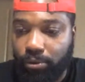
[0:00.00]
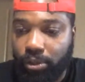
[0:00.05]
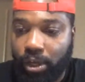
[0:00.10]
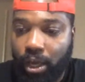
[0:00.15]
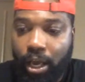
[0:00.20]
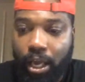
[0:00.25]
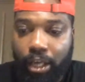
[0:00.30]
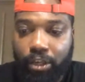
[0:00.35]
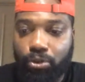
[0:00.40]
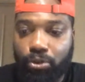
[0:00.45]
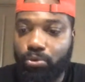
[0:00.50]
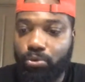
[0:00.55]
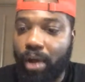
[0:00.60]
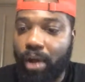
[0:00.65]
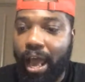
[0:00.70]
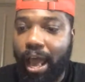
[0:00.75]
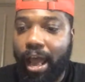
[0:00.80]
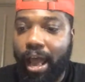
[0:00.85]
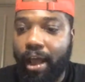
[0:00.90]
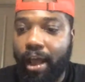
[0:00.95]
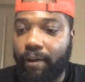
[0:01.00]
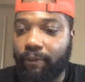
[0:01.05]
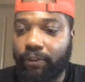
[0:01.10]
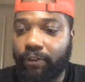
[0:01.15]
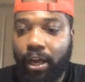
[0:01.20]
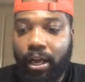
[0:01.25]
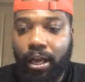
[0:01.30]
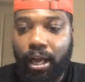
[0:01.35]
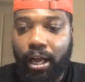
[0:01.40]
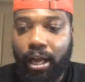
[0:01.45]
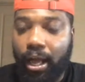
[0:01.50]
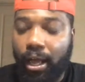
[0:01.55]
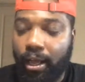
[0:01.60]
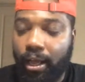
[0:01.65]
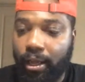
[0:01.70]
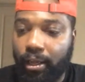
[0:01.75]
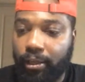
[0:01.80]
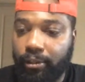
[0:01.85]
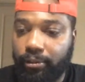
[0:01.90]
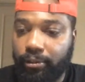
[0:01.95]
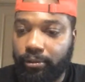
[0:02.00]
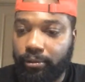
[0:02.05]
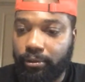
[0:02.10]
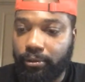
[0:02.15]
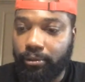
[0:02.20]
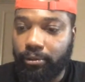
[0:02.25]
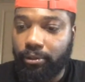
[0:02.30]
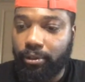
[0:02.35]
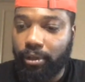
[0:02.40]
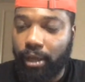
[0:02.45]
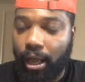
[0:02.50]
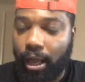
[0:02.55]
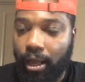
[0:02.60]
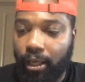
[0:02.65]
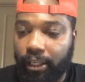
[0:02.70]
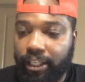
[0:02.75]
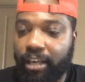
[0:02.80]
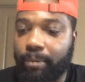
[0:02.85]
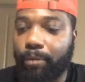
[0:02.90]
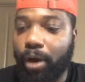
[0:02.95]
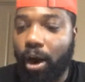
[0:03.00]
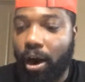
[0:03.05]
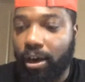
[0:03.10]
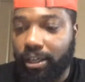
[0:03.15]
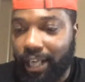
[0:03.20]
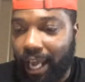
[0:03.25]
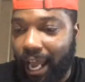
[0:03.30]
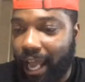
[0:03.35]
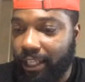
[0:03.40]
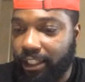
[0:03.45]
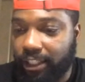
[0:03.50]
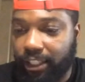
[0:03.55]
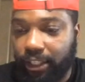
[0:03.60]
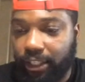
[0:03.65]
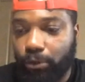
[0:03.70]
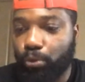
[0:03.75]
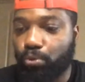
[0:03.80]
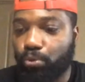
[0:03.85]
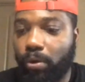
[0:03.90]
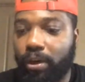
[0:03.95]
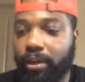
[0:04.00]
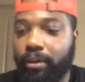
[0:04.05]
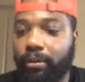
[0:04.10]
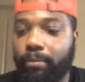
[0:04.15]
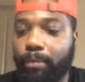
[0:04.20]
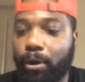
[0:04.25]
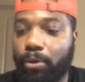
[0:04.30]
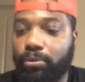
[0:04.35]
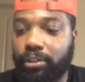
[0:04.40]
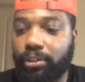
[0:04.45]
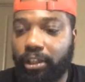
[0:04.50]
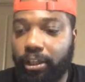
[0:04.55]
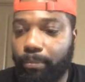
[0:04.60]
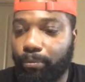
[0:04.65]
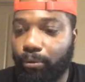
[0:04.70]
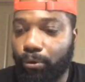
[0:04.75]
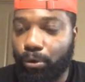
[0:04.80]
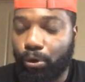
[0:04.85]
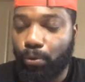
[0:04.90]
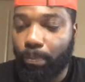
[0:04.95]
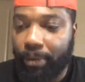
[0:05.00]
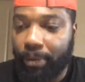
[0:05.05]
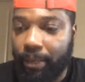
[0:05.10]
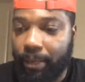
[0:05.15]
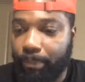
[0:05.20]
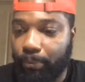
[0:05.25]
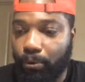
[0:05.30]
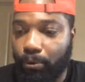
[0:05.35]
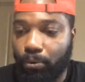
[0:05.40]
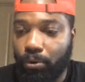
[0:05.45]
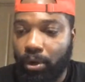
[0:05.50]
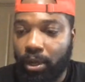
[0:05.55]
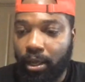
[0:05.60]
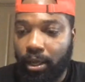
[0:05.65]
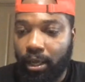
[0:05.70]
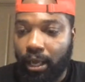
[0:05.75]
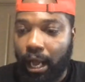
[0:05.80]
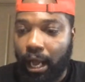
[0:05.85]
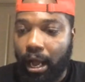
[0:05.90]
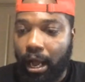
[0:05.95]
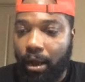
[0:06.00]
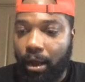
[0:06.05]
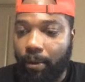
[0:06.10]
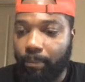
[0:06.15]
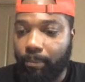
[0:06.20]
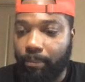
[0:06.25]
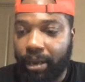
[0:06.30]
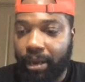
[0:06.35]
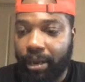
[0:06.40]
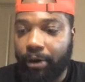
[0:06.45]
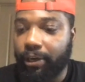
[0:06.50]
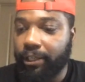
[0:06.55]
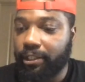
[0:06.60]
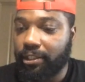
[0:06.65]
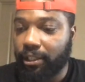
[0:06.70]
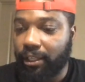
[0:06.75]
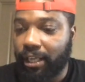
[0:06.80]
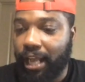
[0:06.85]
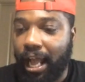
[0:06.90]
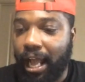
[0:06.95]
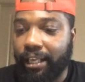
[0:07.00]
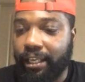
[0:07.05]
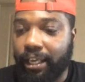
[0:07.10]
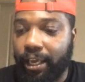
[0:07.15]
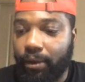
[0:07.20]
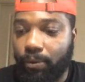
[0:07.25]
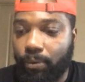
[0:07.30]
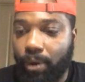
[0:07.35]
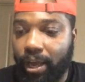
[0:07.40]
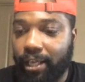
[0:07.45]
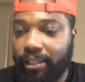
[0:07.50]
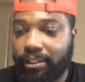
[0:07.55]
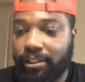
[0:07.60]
You have Kim Kardashian, who's one of the most liberal people, married to Kanye West,